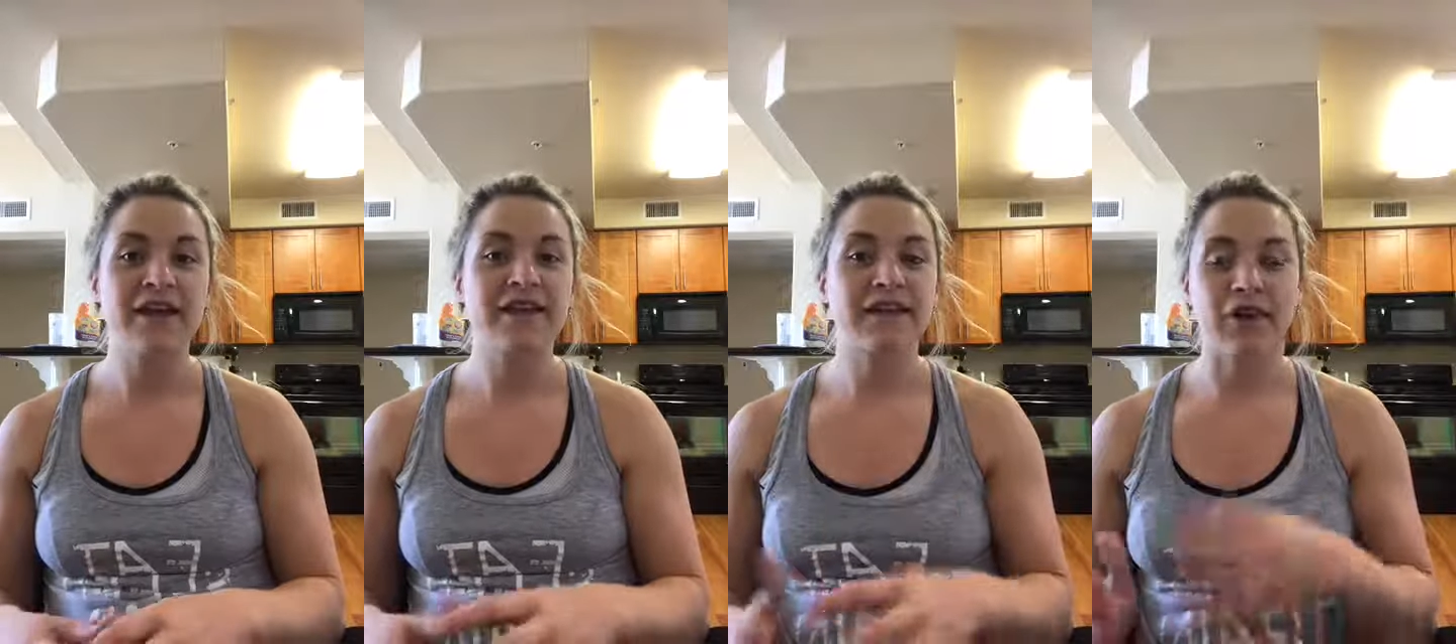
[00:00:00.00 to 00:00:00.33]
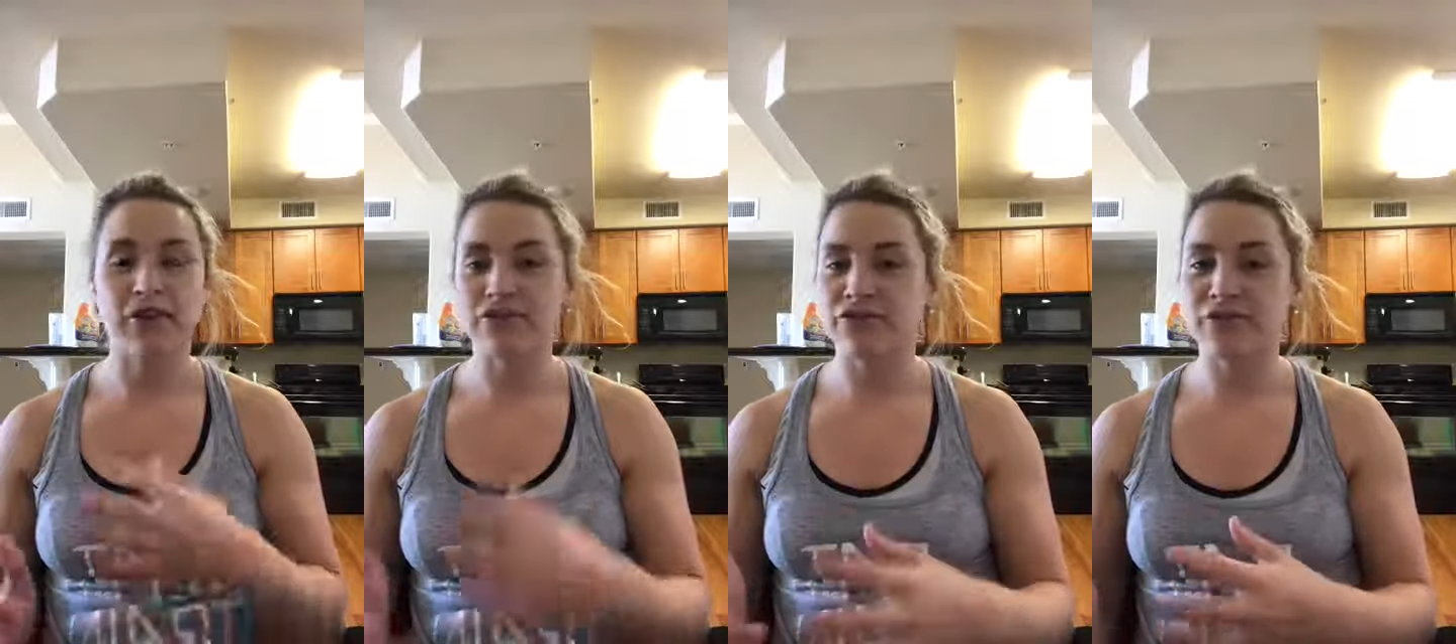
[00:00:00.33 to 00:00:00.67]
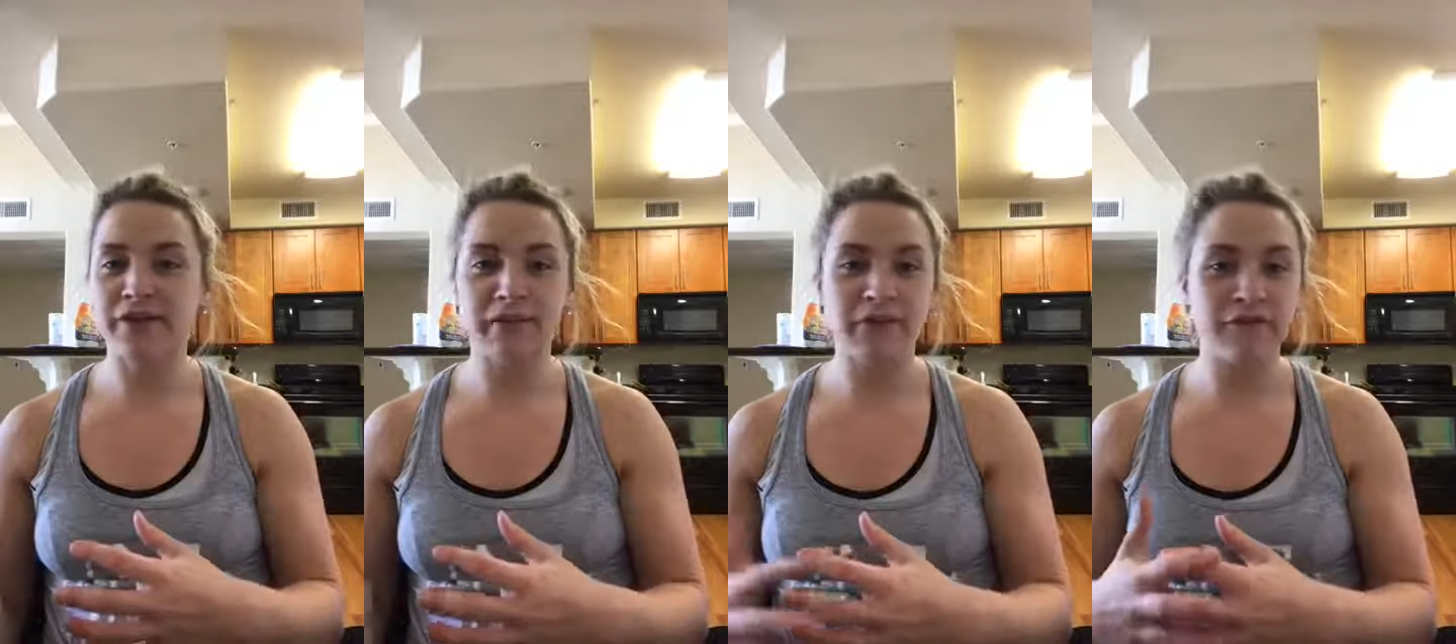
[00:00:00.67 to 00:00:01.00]
start to do
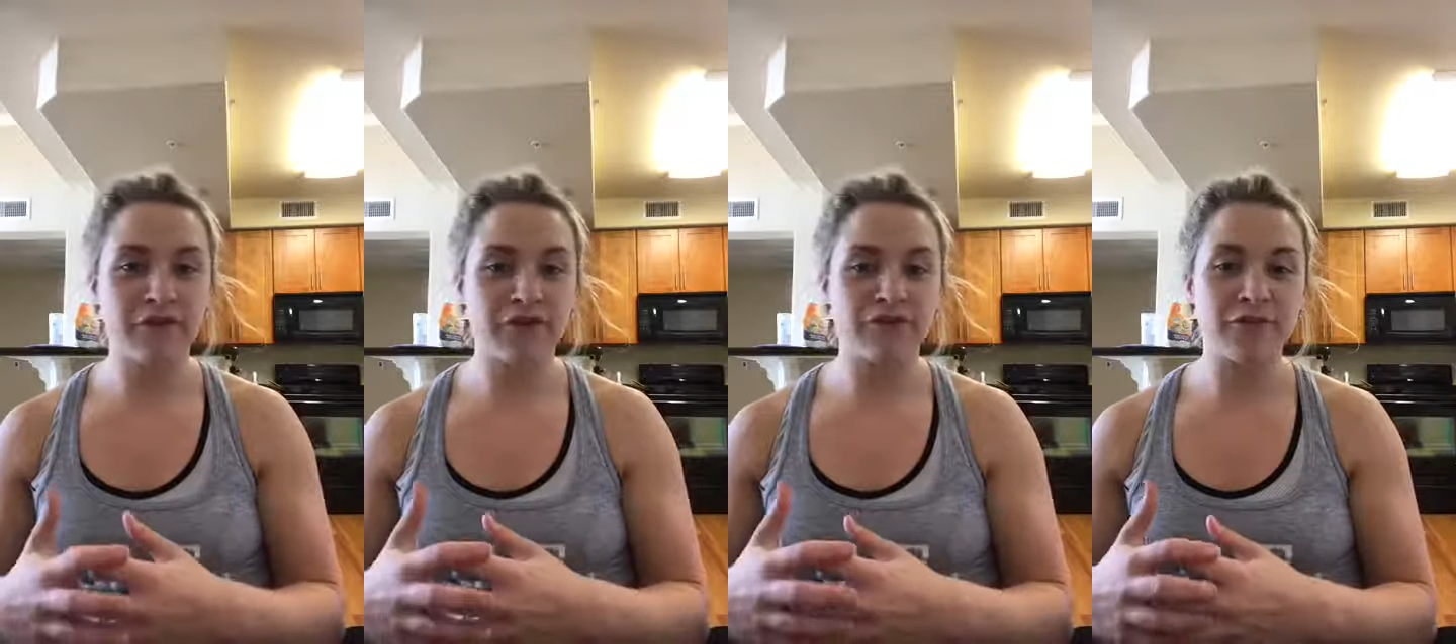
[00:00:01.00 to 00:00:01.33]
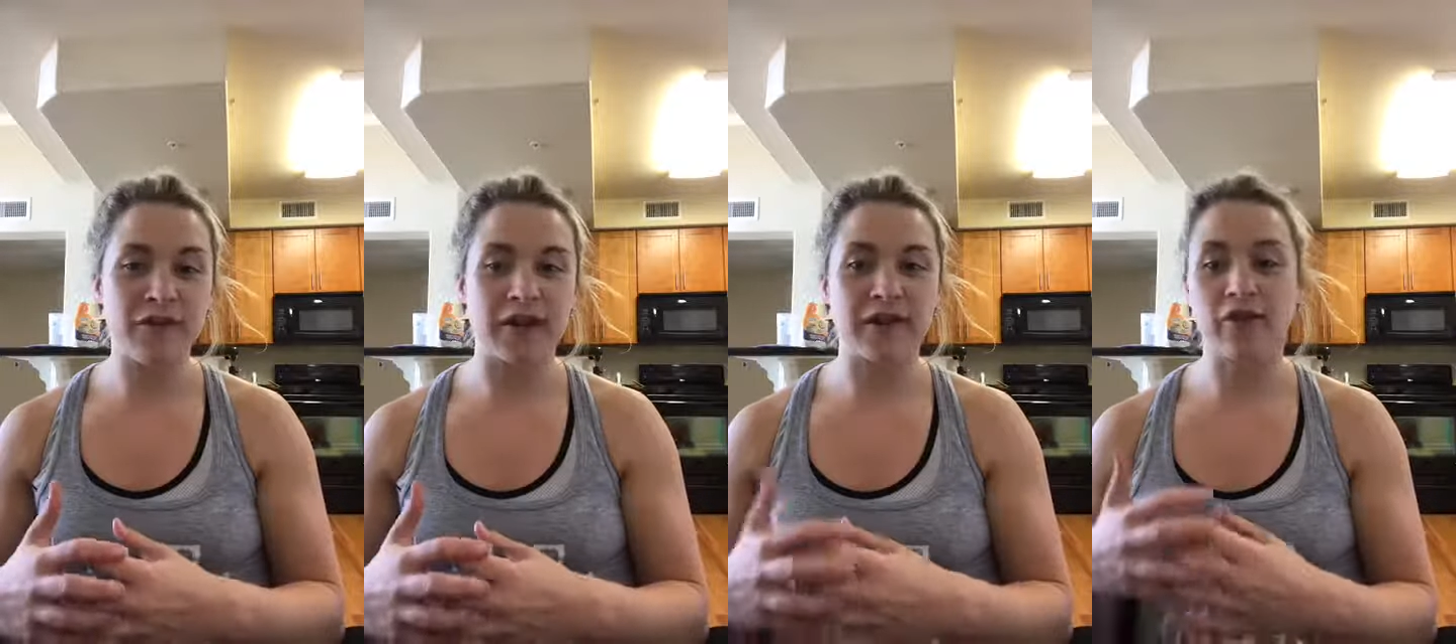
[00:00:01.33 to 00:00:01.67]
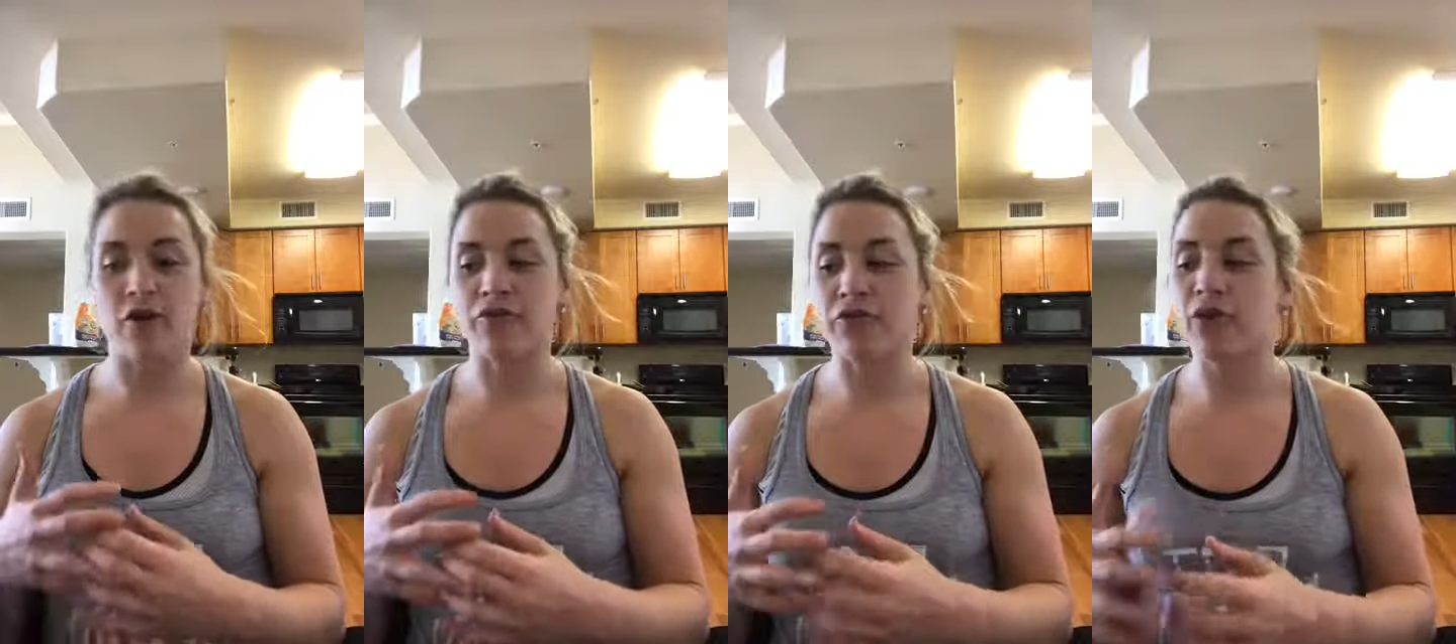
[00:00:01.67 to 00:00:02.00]
something for a few minutes
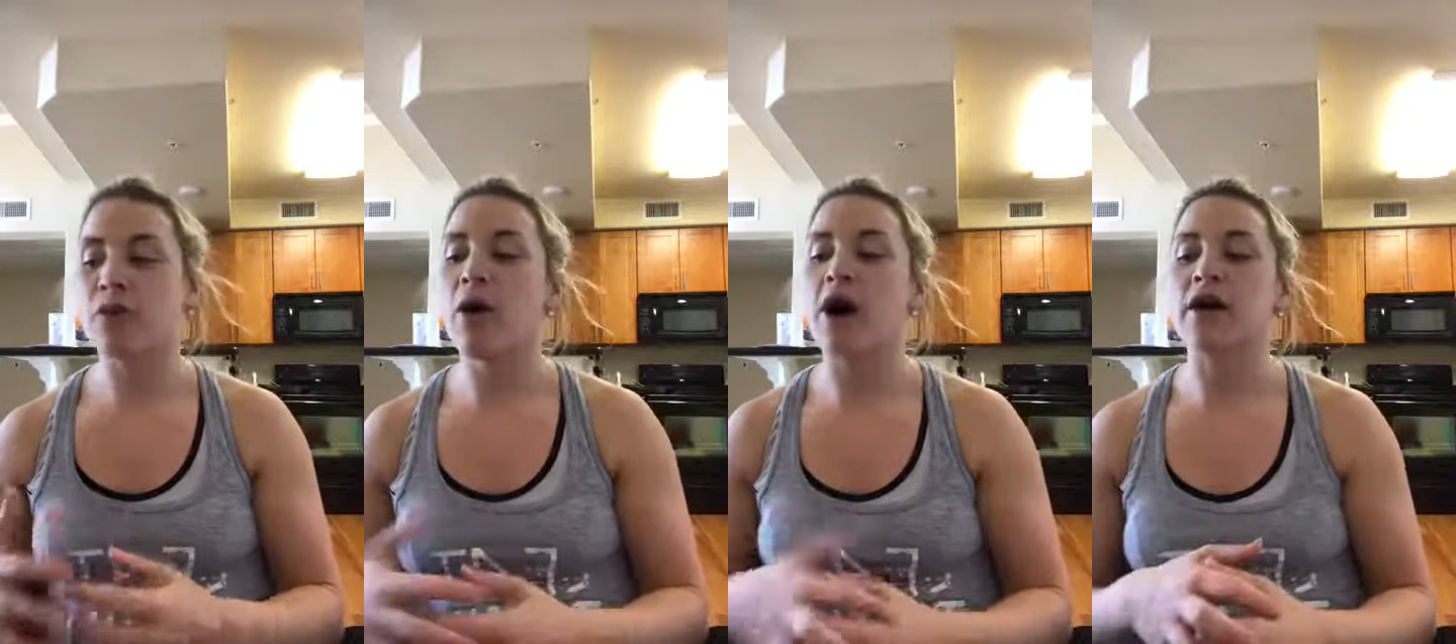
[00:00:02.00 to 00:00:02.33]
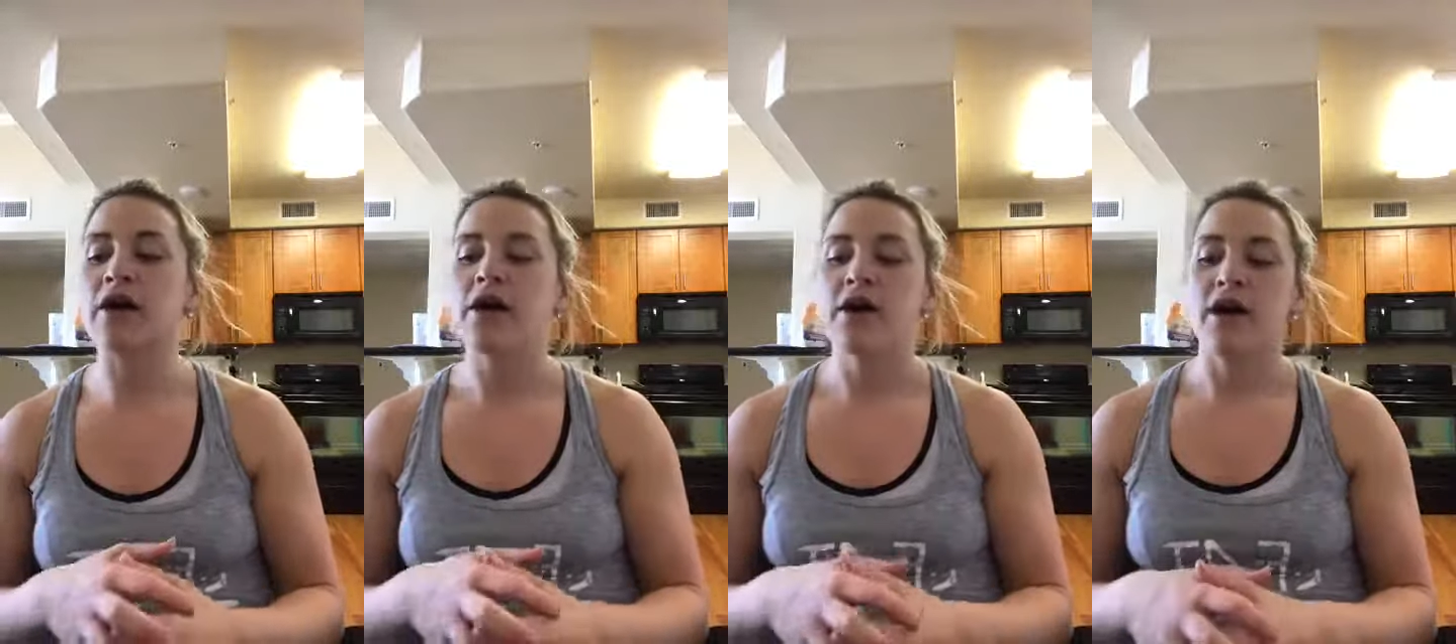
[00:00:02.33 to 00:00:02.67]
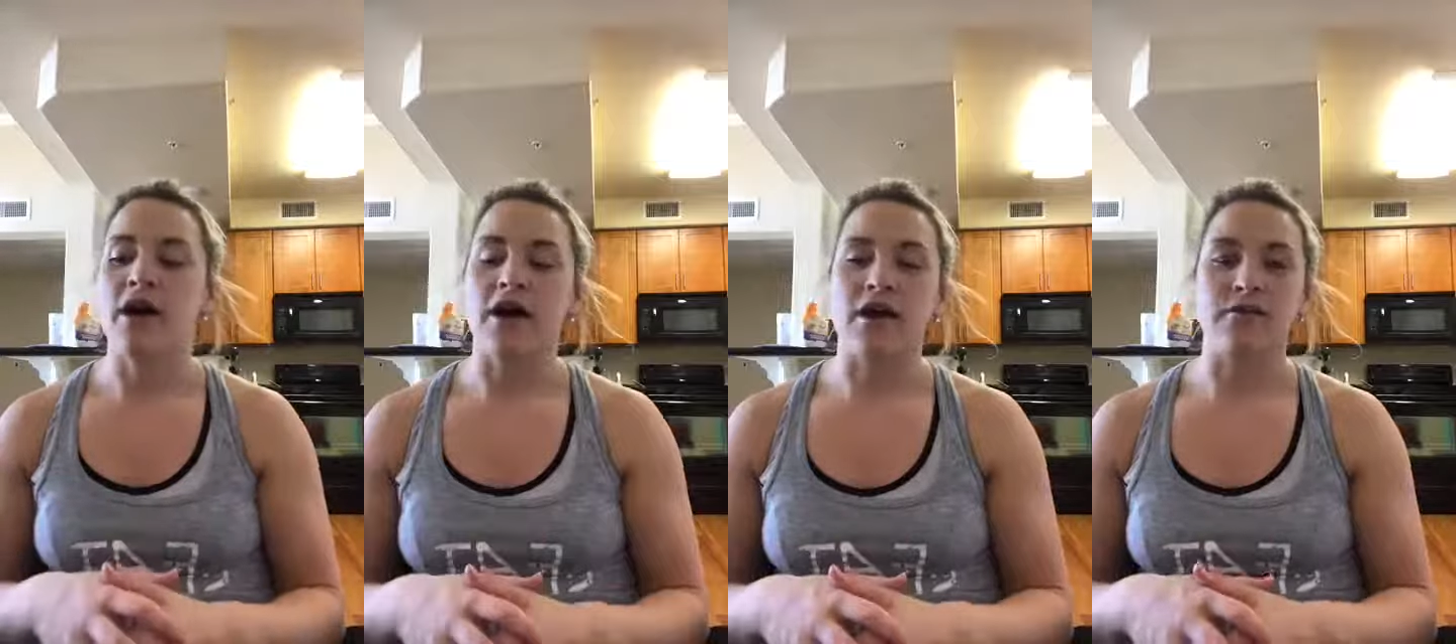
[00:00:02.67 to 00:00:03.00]
go for a walk
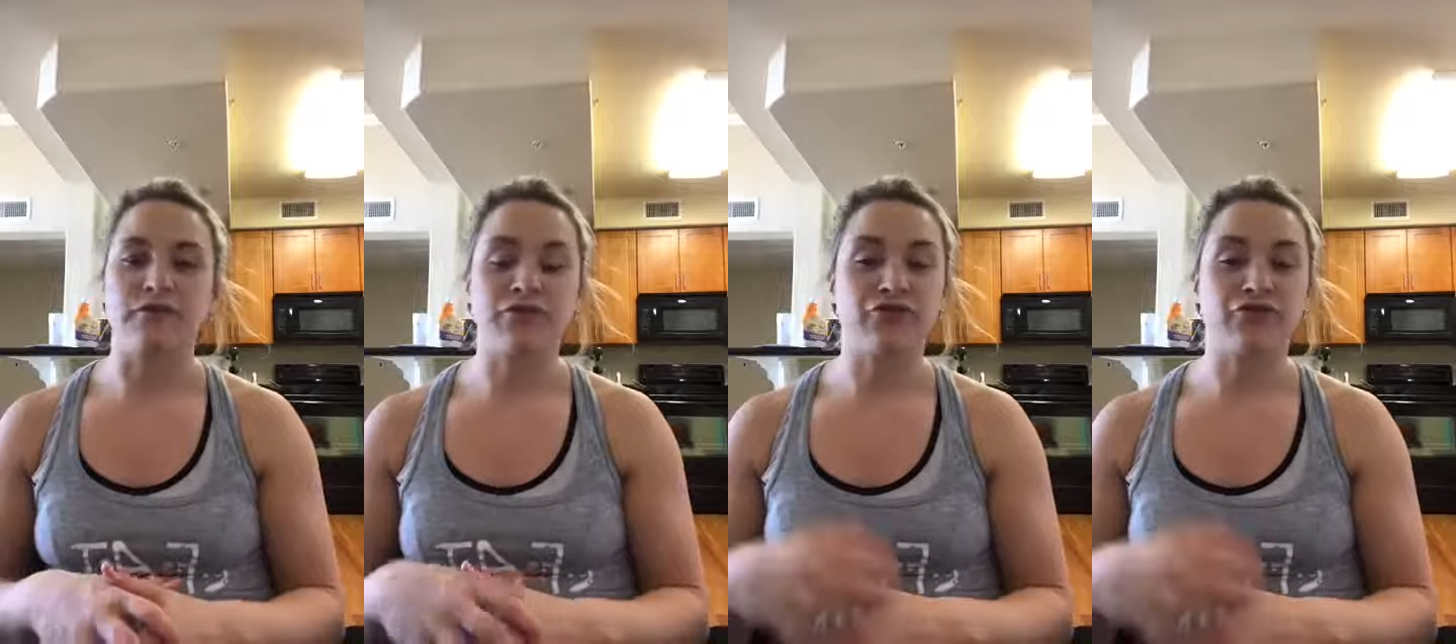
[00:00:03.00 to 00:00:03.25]
um,